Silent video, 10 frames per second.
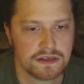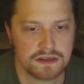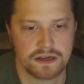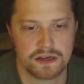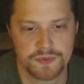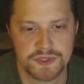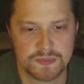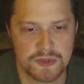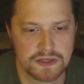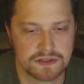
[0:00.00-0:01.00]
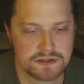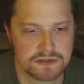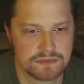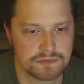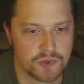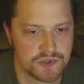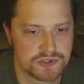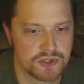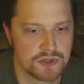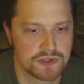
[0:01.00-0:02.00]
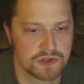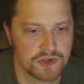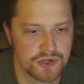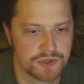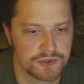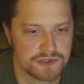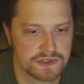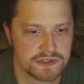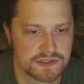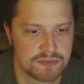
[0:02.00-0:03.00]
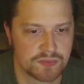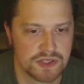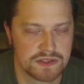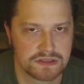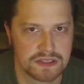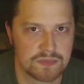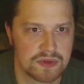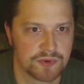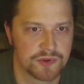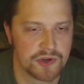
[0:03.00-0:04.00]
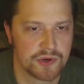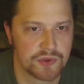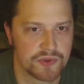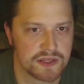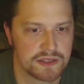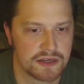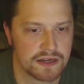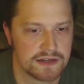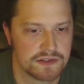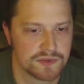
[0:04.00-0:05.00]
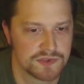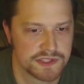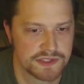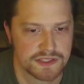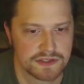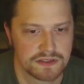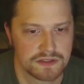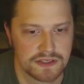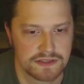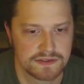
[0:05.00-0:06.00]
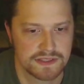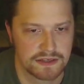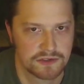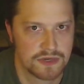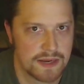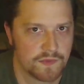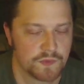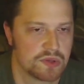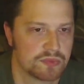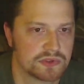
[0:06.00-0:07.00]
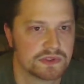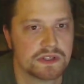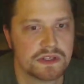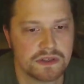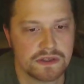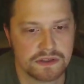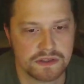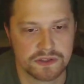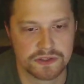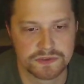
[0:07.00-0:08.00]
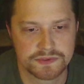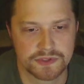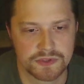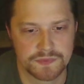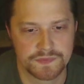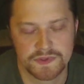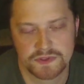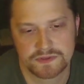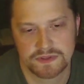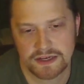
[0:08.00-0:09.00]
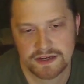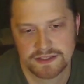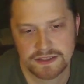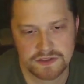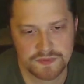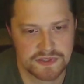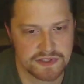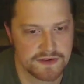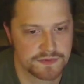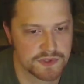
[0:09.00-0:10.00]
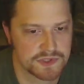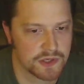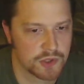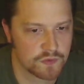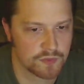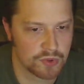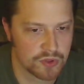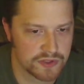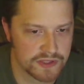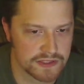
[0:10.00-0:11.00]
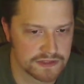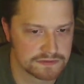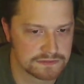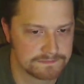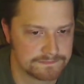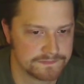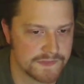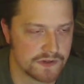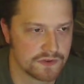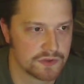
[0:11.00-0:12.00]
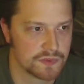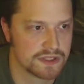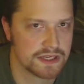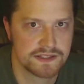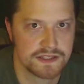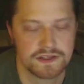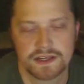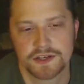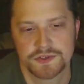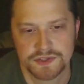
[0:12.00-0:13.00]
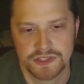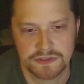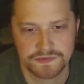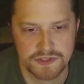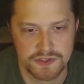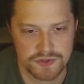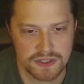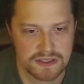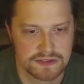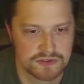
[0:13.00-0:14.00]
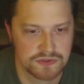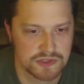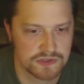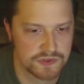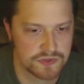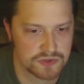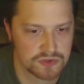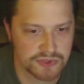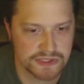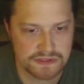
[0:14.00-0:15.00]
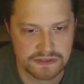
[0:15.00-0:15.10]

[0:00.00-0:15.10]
I'll respond more so to those simply to let people know that I don't just sit there and take crap from people. You know, so there's, like I said, there's been times where it's gone overboard and, you know, you realize it, you catch yourself, and you try not to do it in the future, but